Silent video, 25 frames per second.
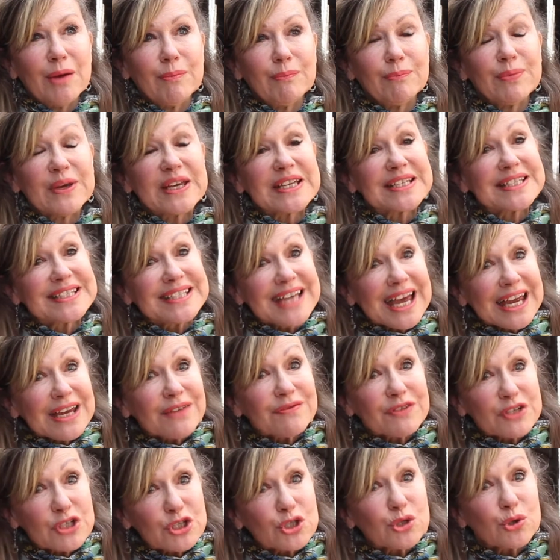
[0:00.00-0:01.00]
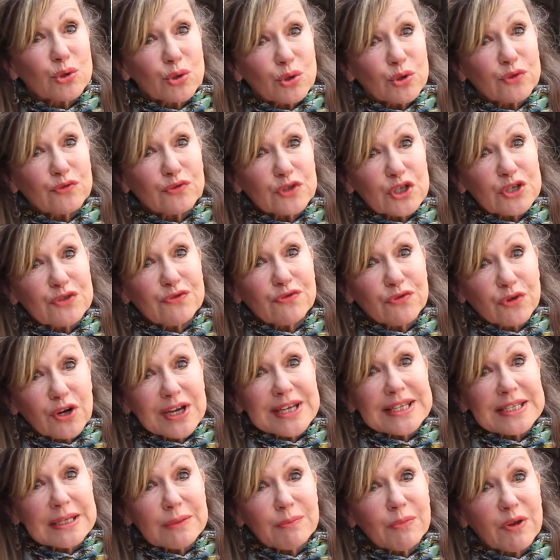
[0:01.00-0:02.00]
because David toured for
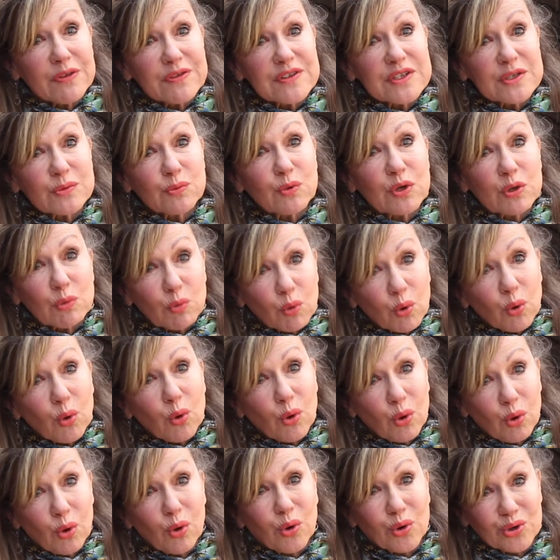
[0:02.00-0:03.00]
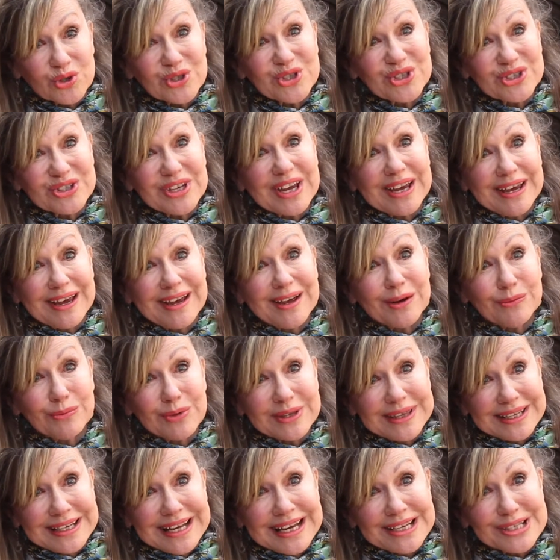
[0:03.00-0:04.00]
18 months with Warhorse, with
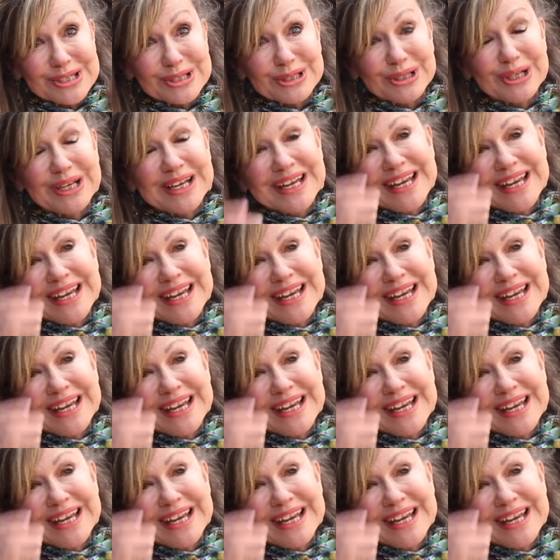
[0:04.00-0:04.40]
the National,